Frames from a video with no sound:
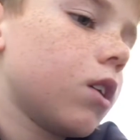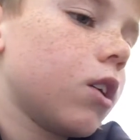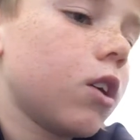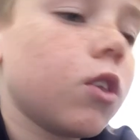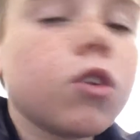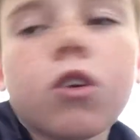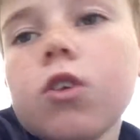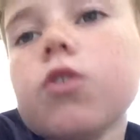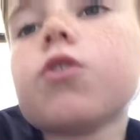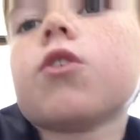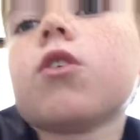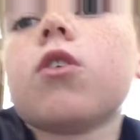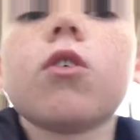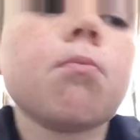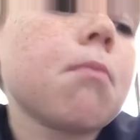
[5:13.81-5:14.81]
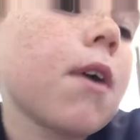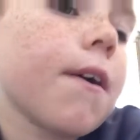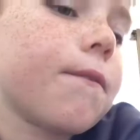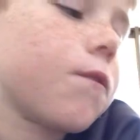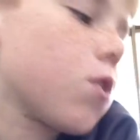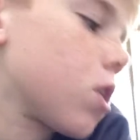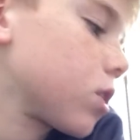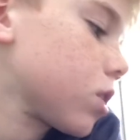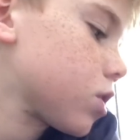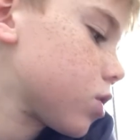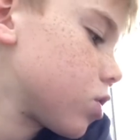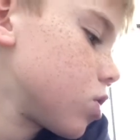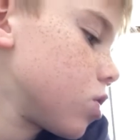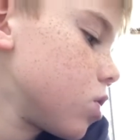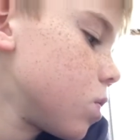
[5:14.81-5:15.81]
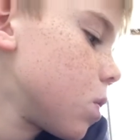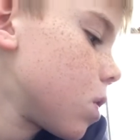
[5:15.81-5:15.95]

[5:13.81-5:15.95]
Those are my first two.